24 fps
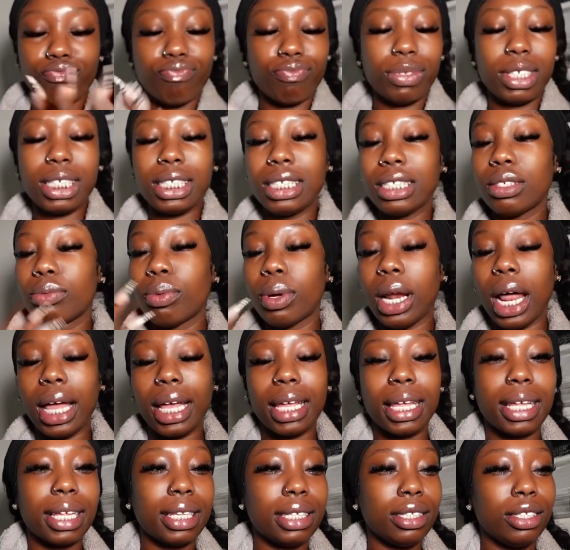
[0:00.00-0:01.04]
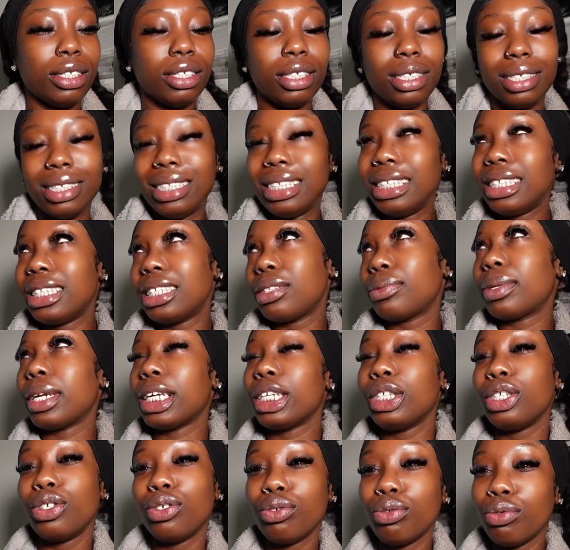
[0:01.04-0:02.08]
this is what I this is what I
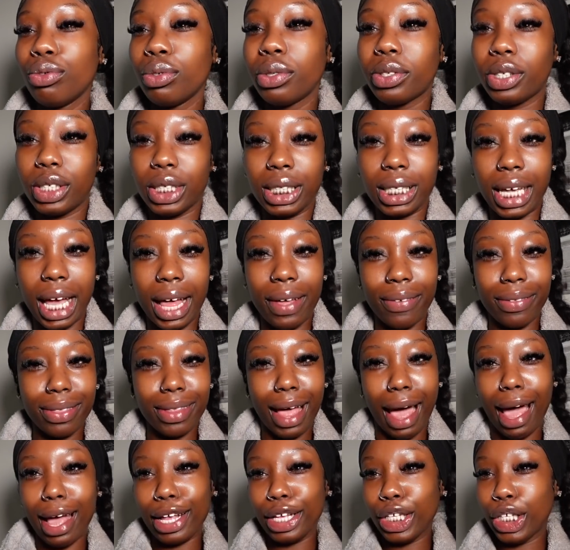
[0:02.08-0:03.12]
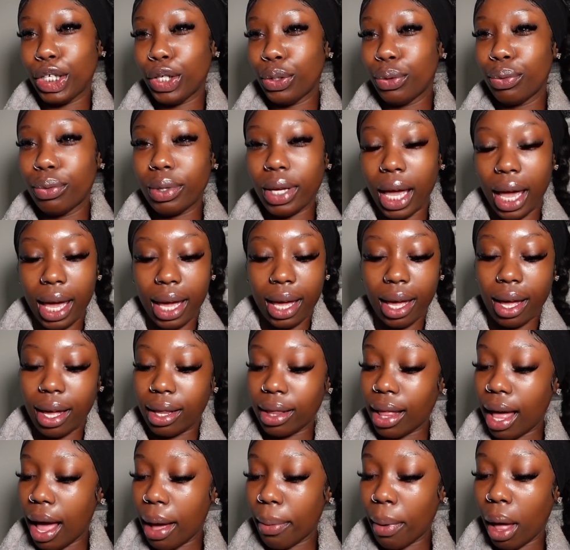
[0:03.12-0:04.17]
use to get that UK
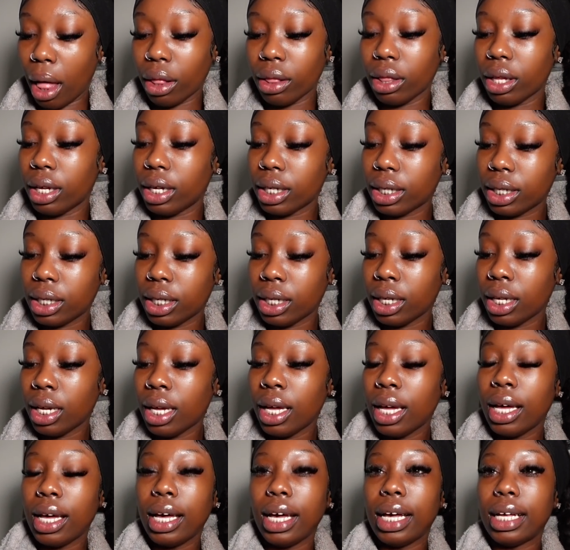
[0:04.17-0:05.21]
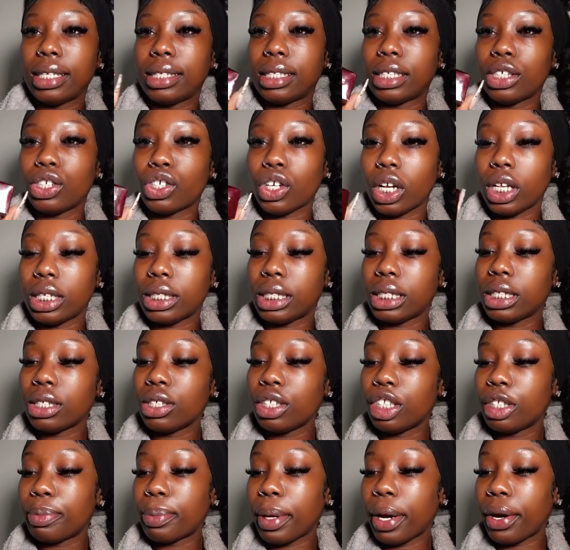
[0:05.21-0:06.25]
glam look. It's the Charlotte
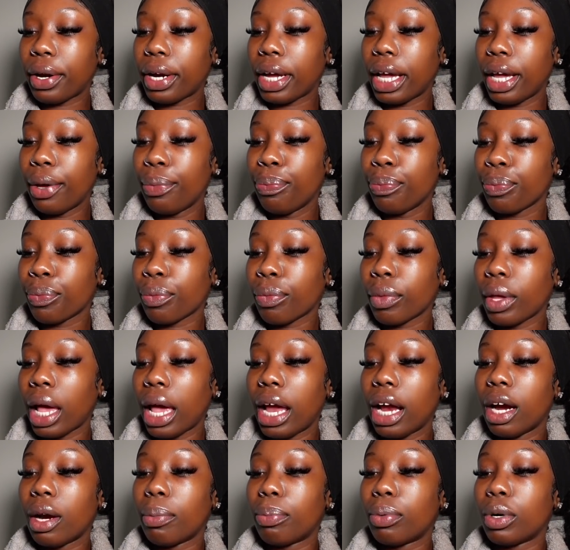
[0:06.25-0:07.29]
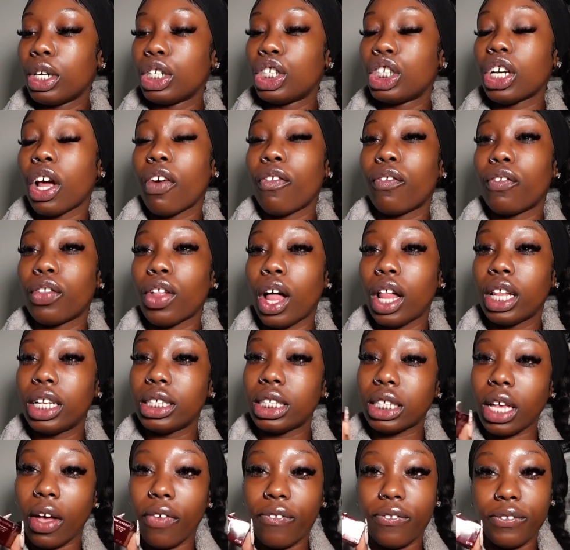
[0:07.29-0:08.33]
Tilbury Airbrush
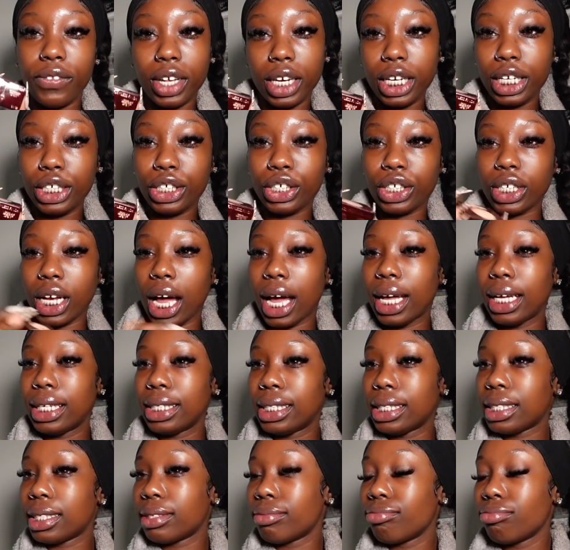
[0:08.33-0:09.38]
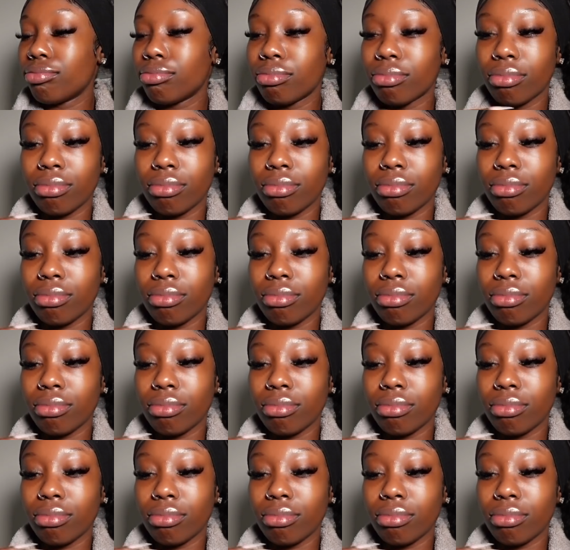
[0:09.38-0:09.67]
Flawless Finish, guys.